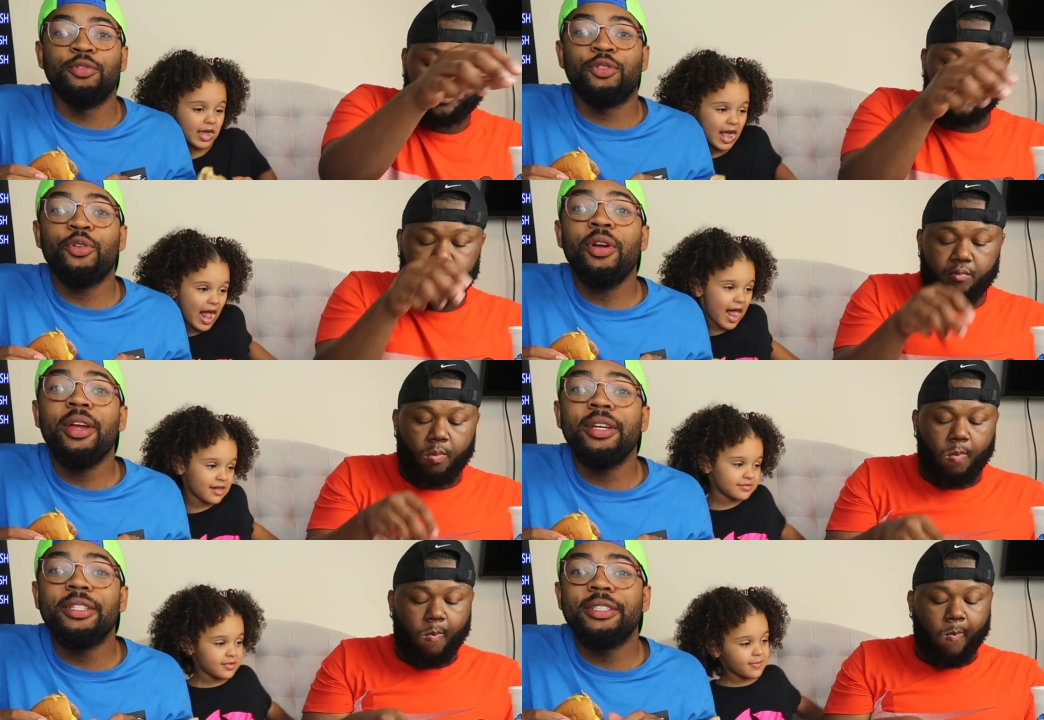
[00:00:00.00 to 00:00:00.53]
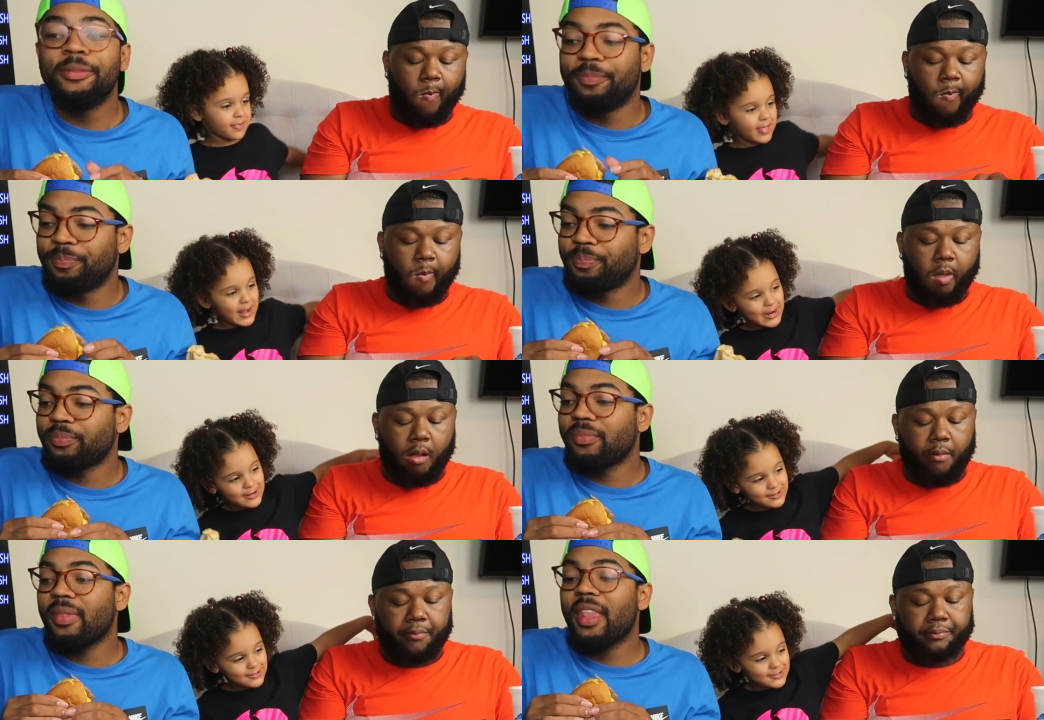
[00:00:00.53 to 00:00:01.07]
Speaker 1: drinks,
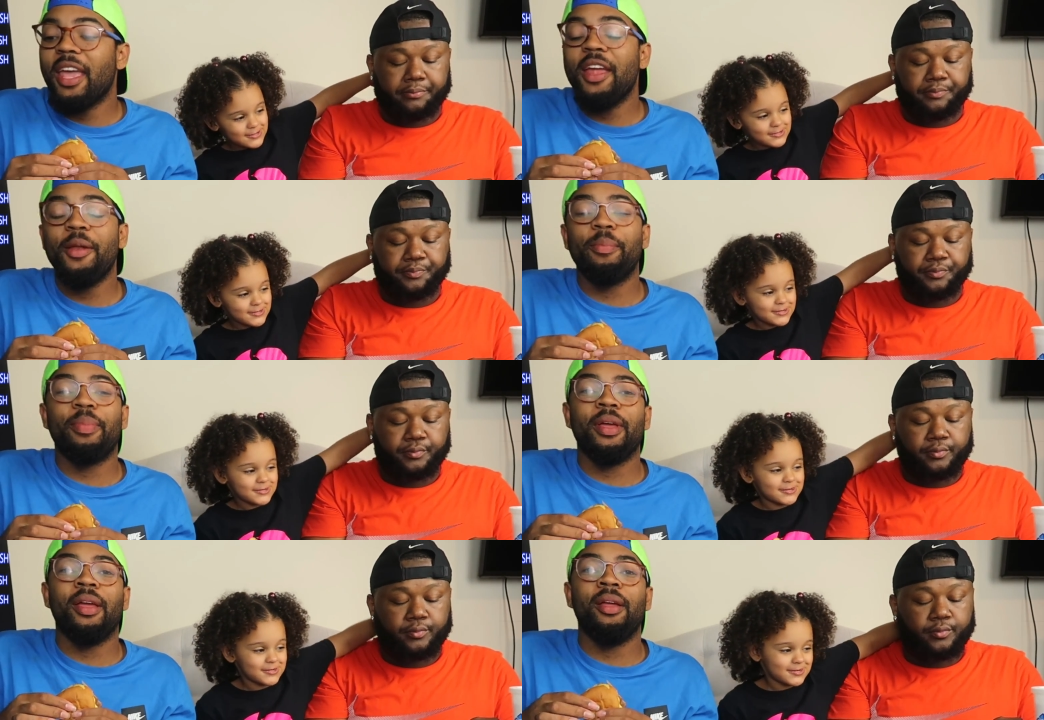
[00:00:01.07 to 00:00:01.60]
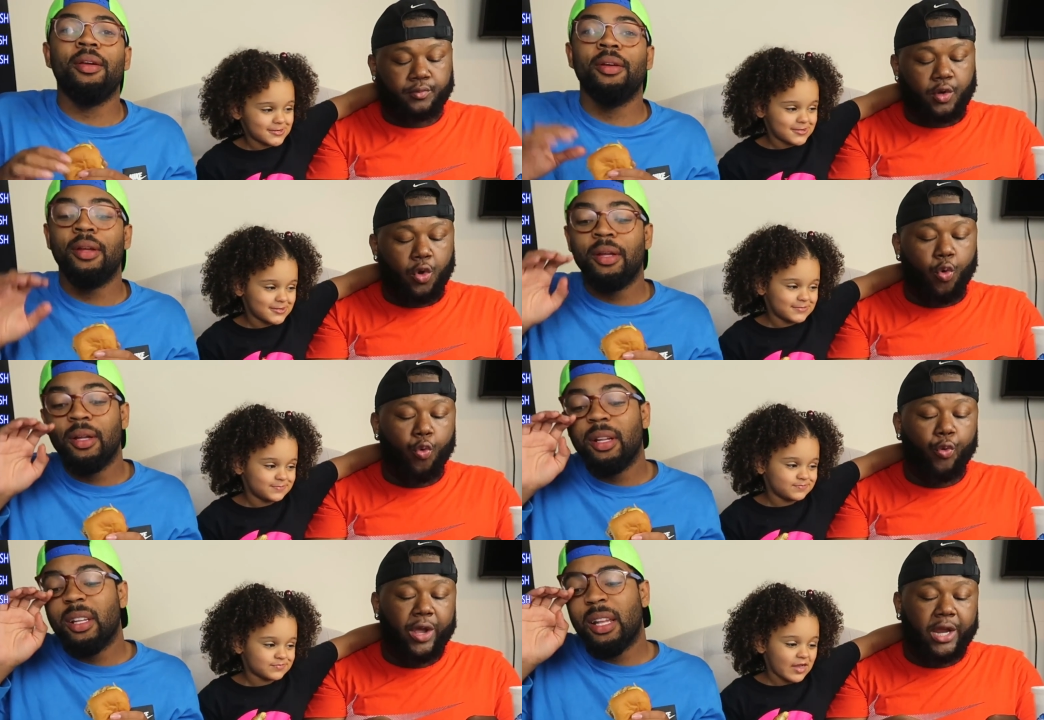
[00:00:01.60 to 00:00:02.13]
it'd be
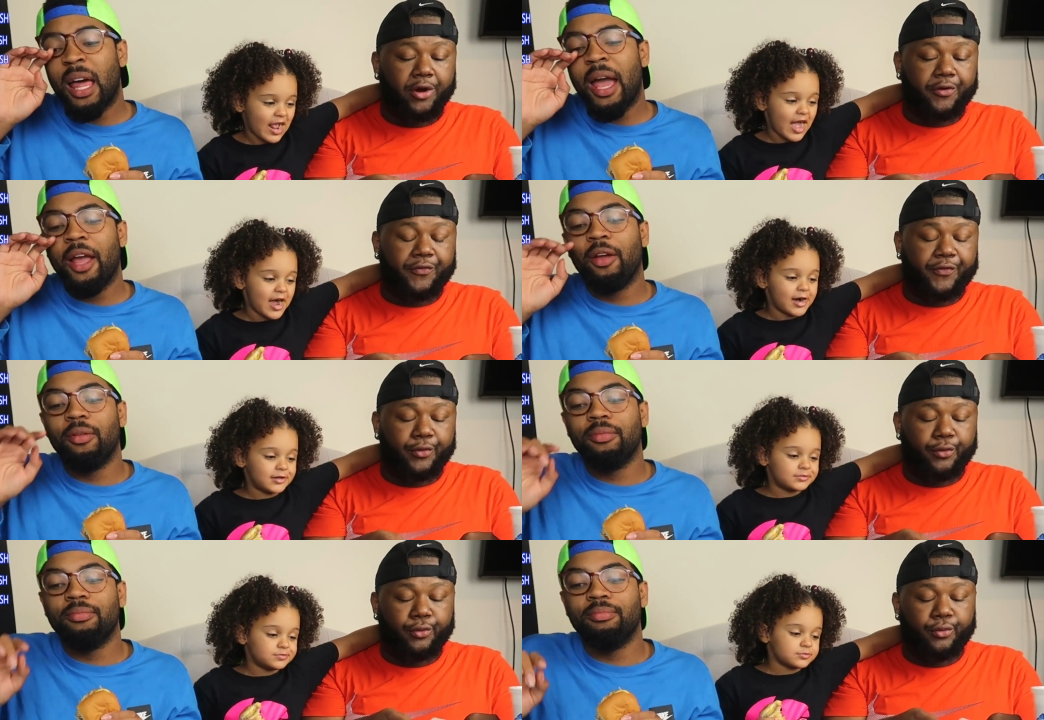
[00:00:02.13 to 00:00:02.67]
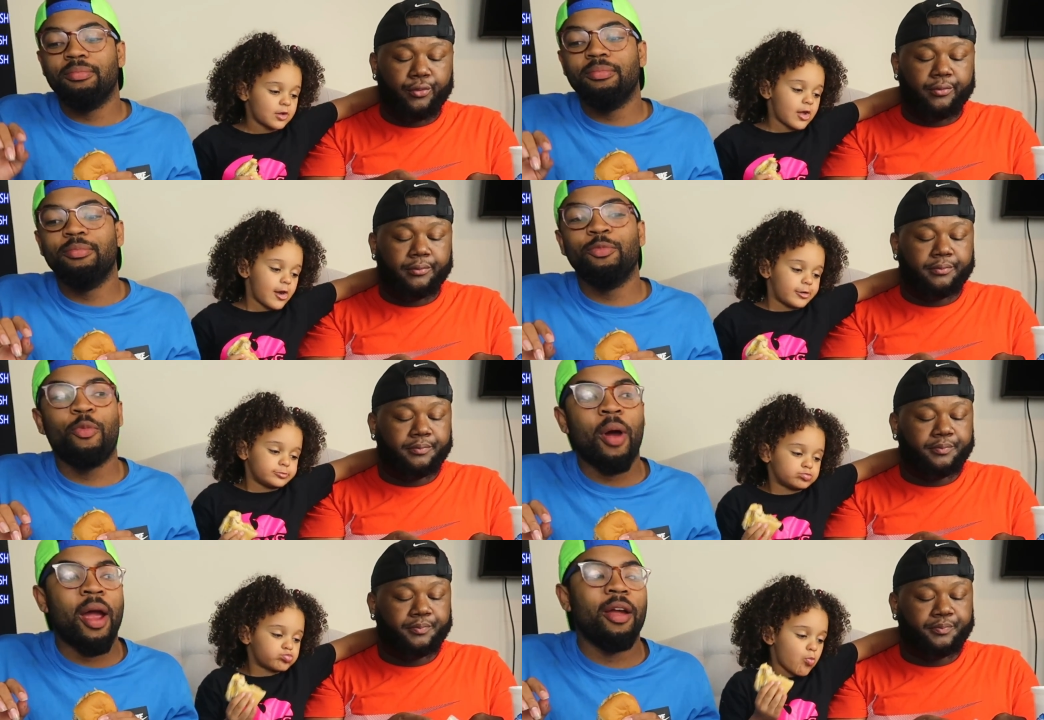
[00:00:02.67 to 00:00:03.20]
weird like, food,
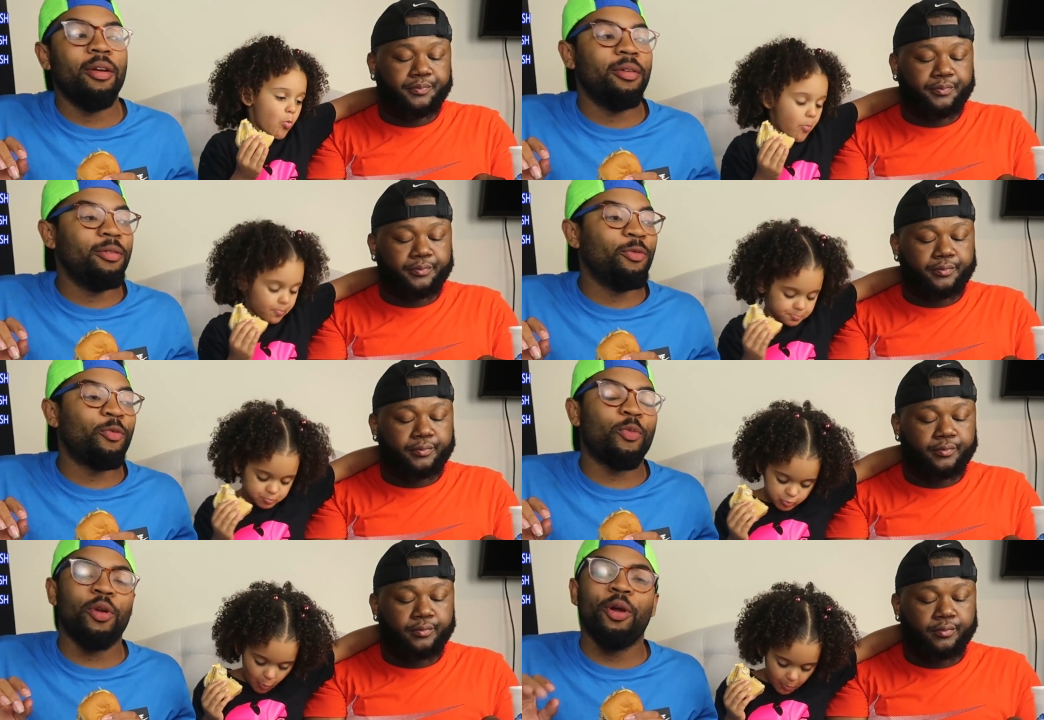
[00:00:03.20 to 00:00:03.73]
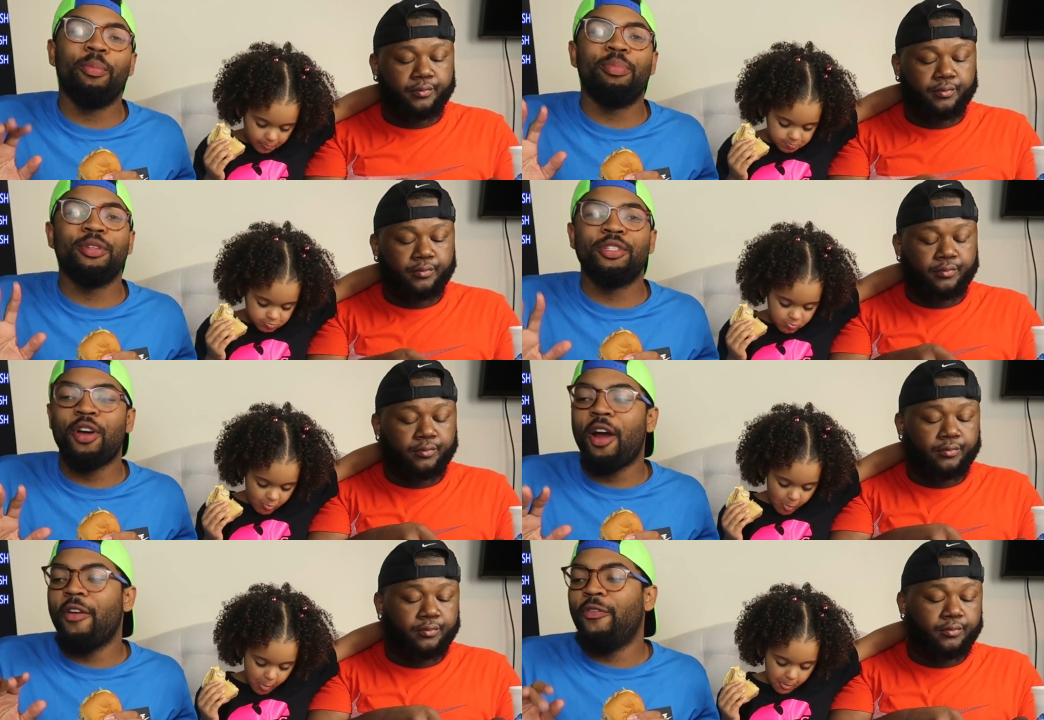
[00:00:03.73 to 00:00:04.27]
right? Real
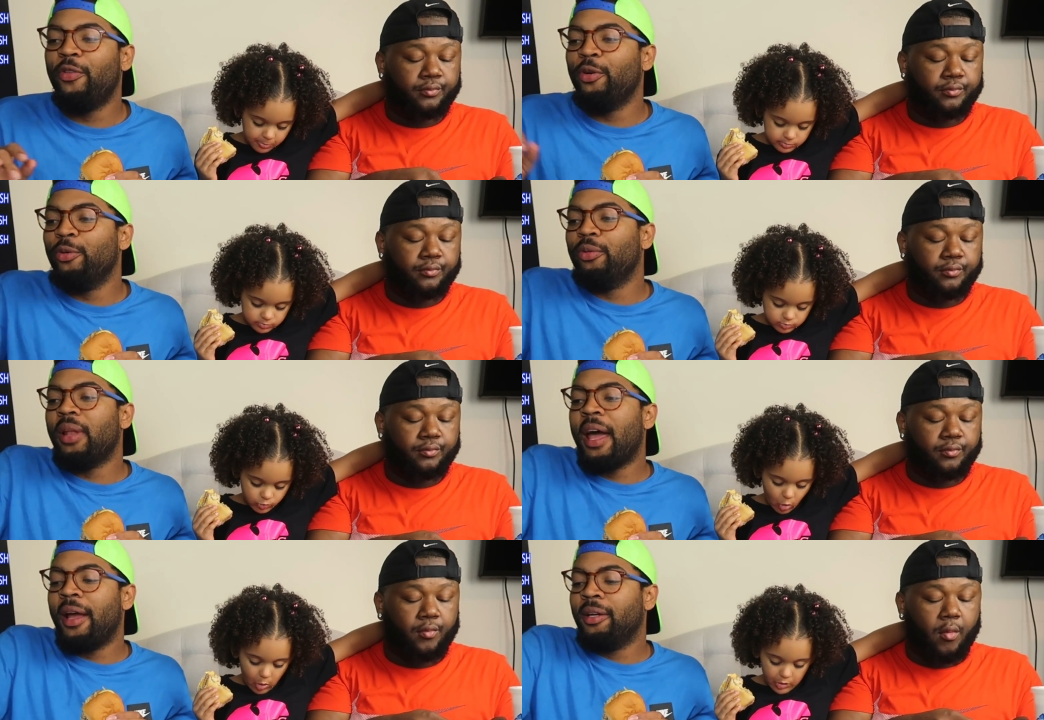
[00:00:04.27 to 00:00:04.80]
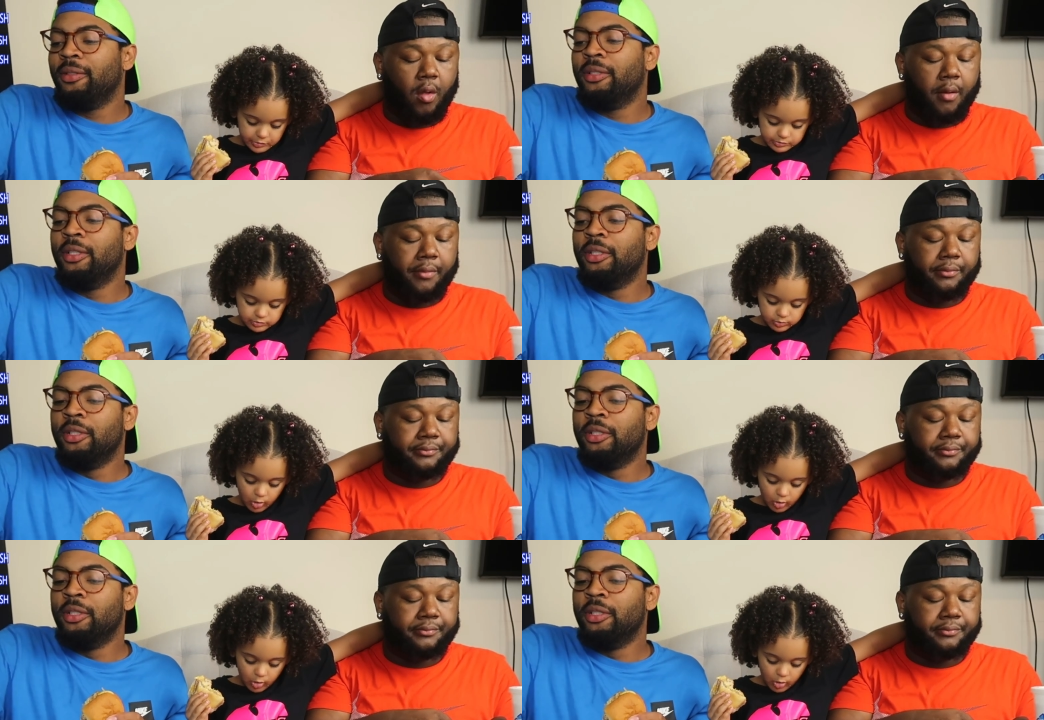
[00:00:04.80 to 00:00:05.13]
bizarre food, like